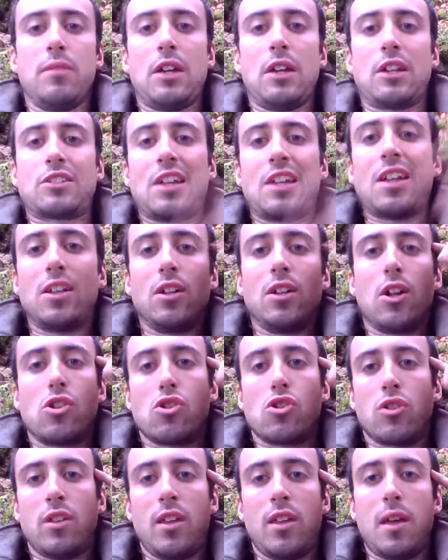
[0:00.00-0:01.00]

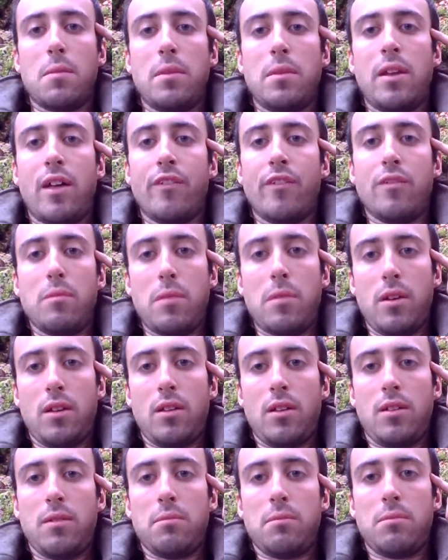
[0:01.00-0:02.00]
Psychologically, I'm an alpha
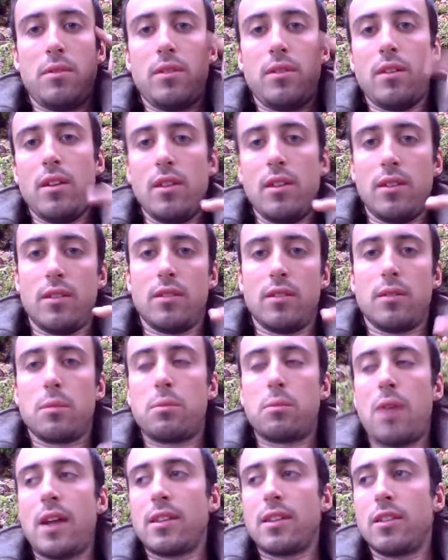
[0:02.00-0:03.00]
male, but like
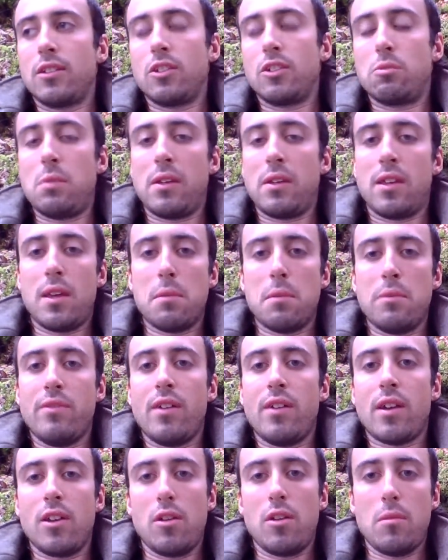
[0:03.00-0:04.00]
practically speaking, I'm a
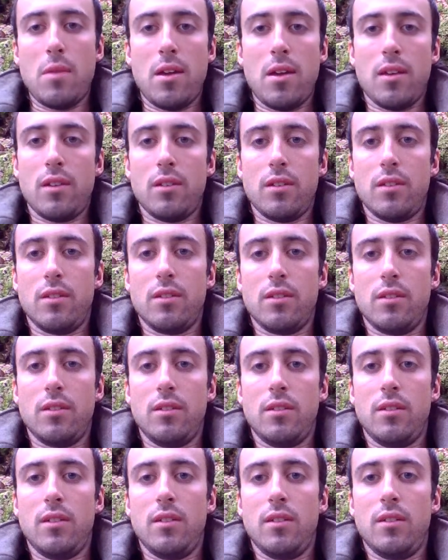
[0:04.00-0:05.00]
fucking omega.
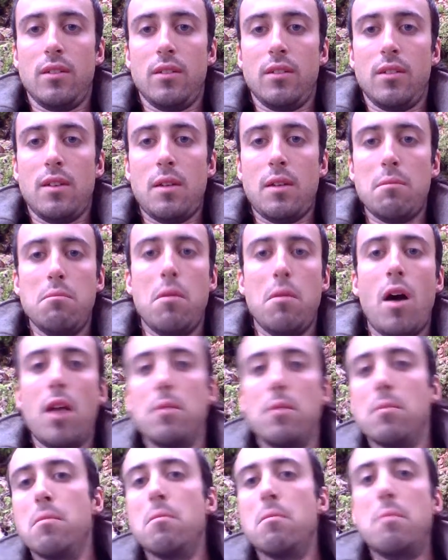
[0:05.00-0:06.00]
I'm
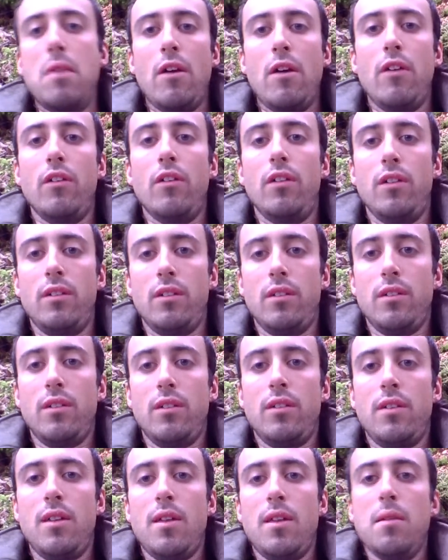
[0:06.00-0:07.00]
bottom barrel.
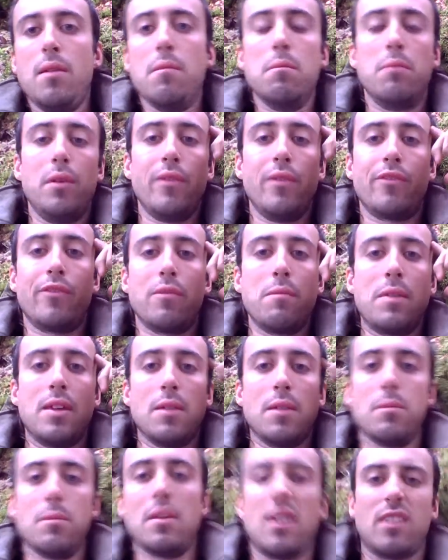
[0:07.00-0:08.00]
But for me,
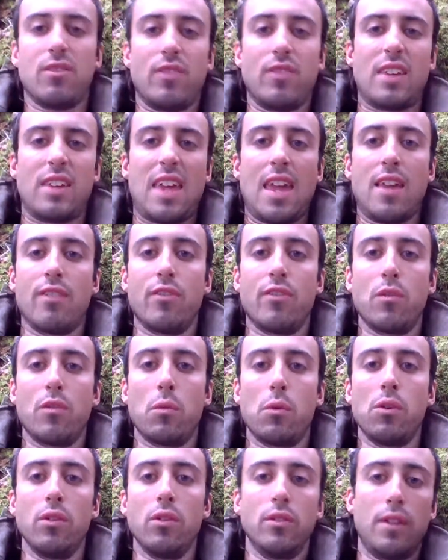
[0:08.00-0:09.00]
I'm like the king of the
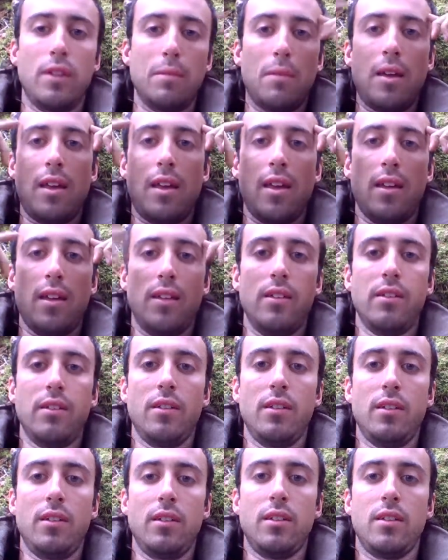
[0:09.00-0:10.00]
world in my head.
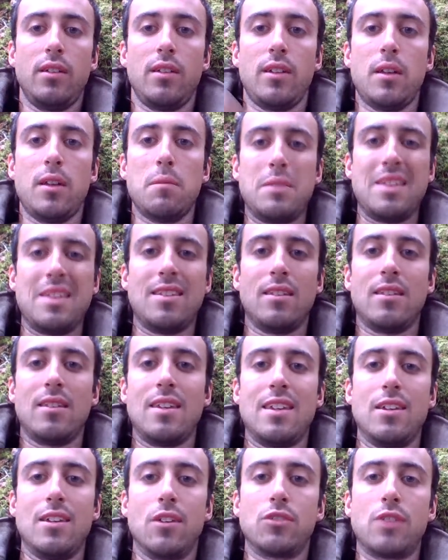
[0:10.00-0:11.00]
I'm
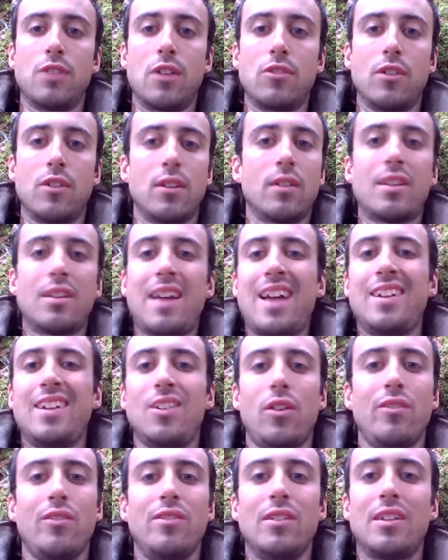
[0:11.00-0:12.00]
egocentric, kind
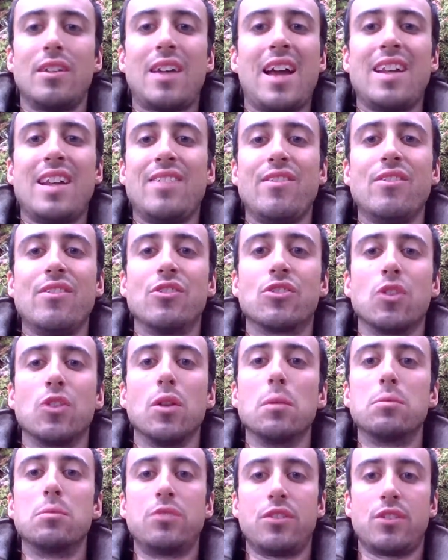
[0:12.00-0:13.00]
of even
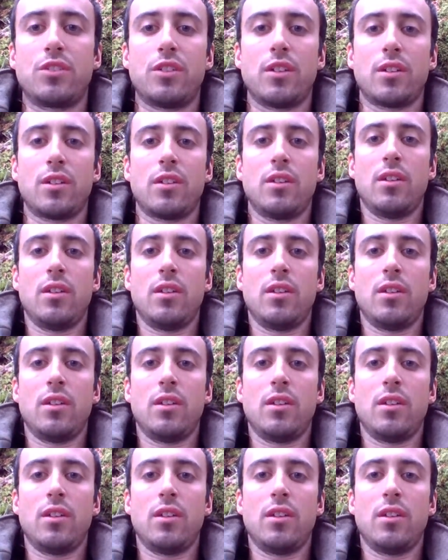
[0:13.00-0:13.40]
solipsistic.